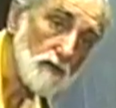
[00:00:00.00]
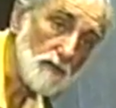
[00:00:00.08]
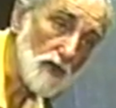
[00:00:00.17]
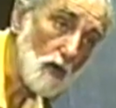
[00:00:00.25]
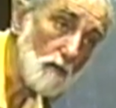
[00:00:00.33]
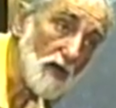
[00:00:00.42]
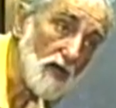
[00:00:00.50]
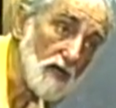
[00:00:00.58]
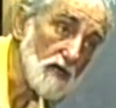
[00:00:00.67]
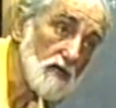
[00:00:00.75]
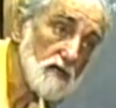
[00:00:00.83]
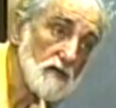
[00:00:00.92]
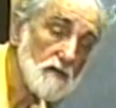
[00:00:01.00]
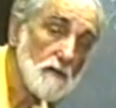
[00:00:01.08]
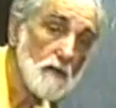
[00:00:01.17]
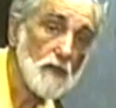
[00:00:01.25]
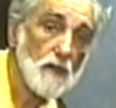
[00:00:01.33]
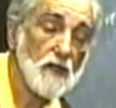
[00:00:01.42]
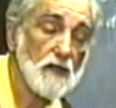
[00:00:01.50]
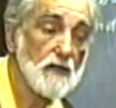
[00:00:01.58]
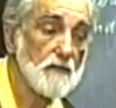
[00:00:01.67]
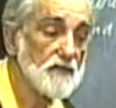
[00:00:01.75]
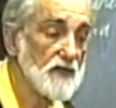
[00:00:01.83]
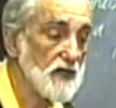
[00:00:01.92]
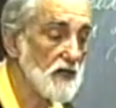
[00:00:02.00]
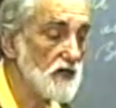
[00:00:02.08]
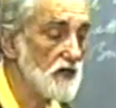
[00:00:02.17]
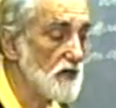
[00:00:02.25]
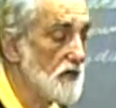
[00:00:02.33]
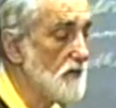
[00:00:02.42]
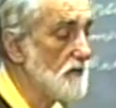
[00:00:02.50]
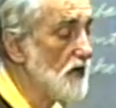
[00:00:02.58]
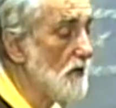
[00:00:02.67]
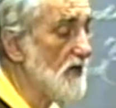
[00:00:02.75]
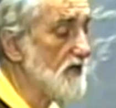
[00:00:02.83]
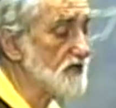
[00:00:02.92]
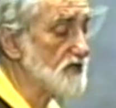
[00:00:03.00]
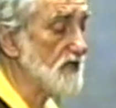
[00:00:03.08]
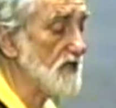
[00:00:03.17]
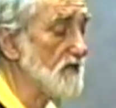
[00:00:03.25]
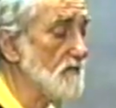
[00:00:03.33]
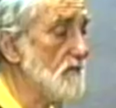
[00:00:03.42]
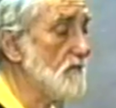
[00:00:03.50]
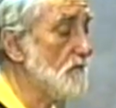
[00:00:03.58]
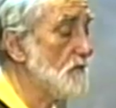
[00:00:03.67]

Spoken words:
Myeobang Sinem,